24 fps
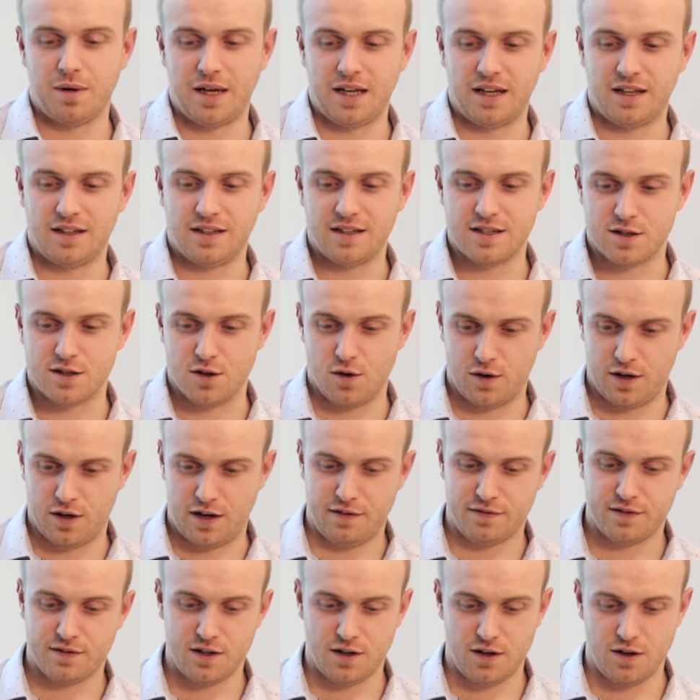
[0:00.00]
been in this long
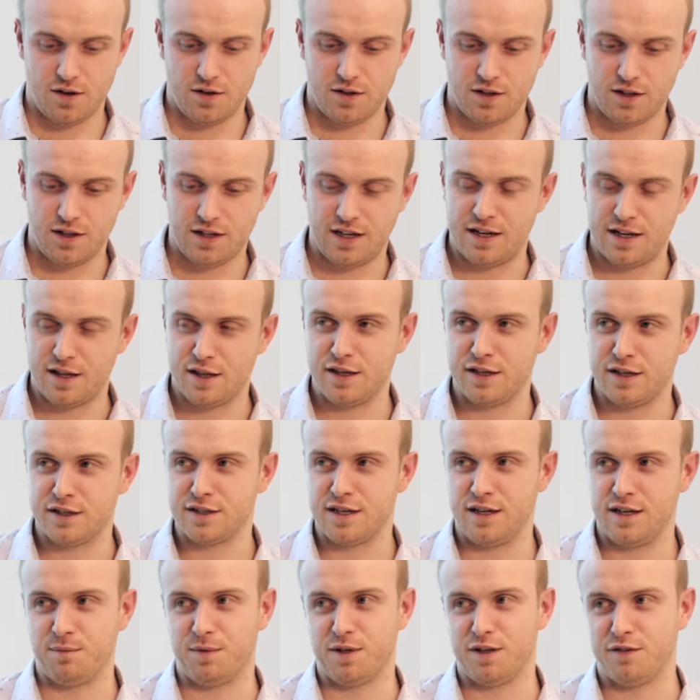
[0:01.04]
enough to know that you need a thick
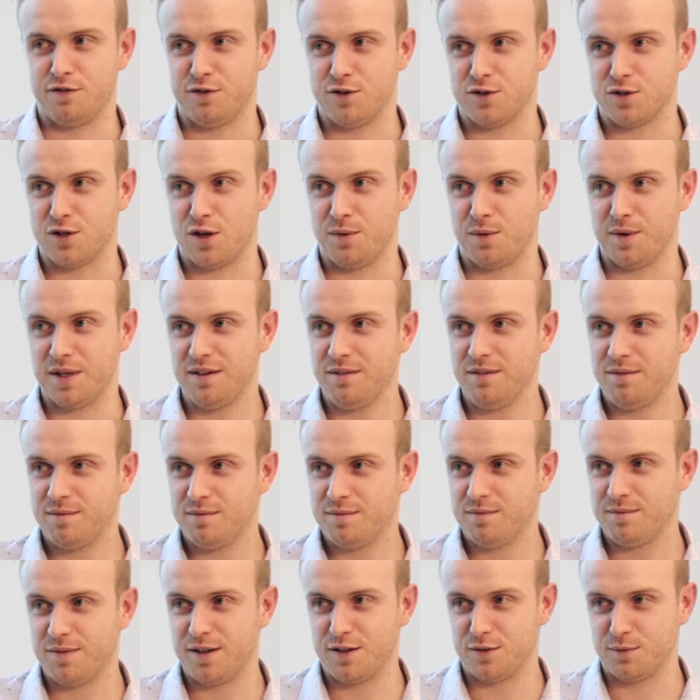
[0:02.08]
skin when you first come in
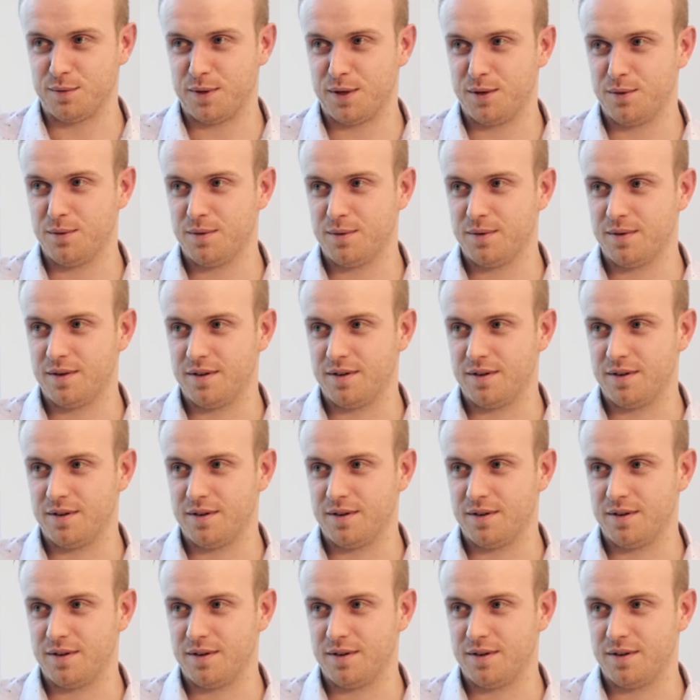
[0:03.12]
as well.